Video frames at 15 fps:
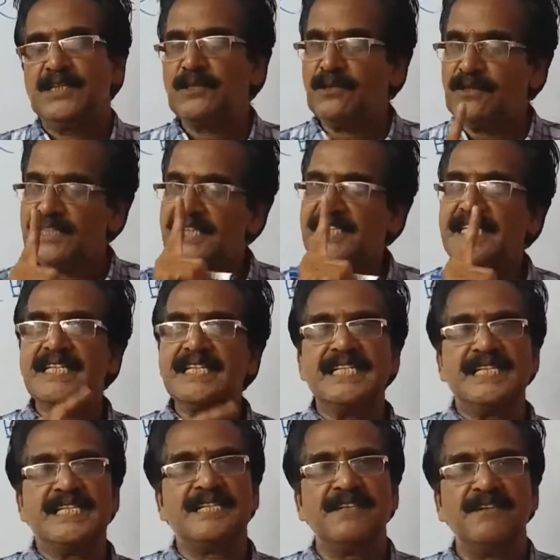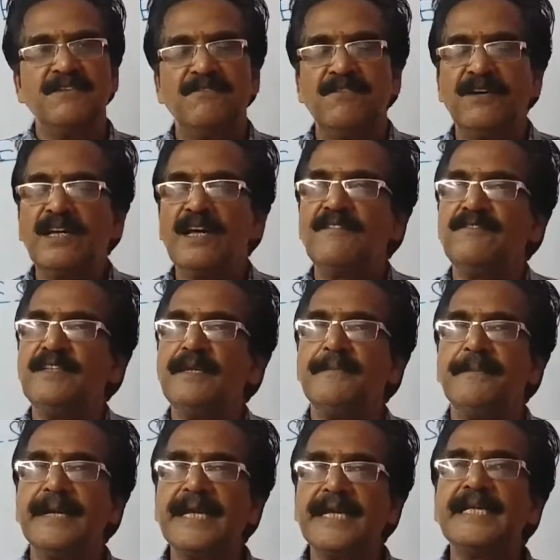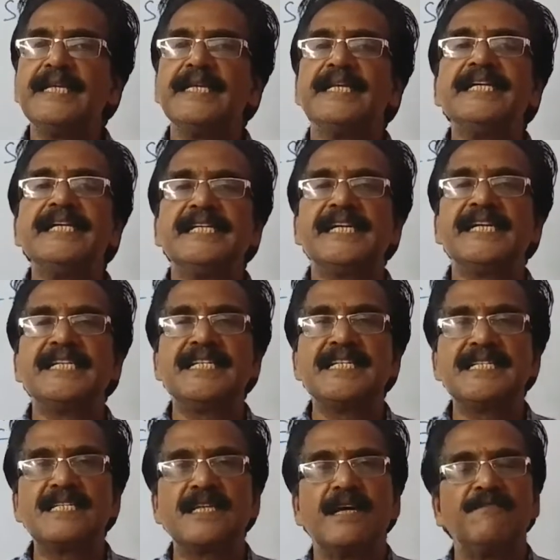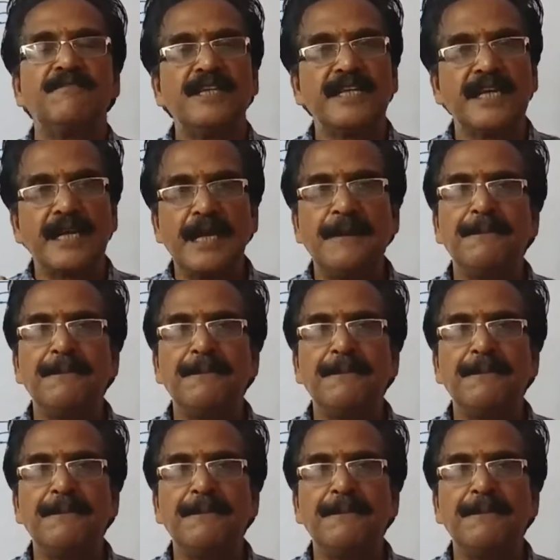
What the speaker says: So this is one of the main intentions of the